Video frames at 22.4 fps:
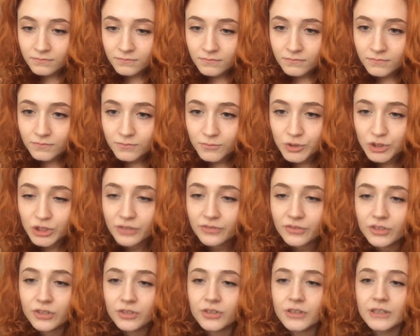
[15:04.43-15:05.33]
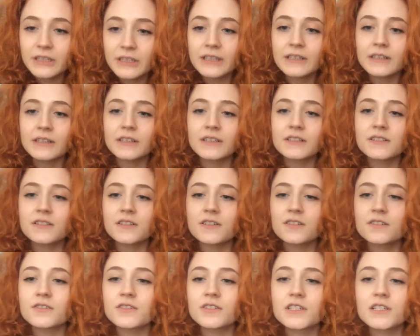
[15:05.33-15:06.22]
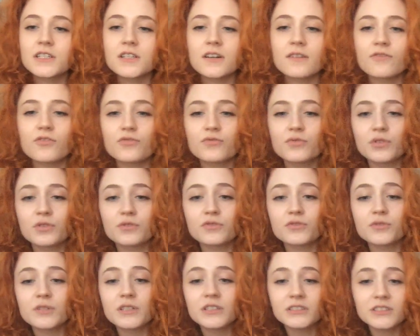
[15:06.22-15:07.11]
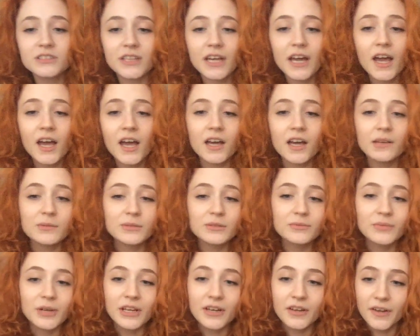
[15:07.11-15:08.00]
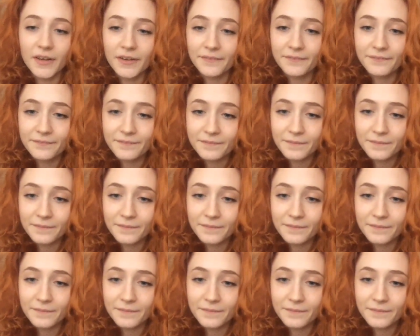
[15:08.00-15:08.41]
Would you ever consider doing a cover of Wonderful World? Yeah, I mean, why not?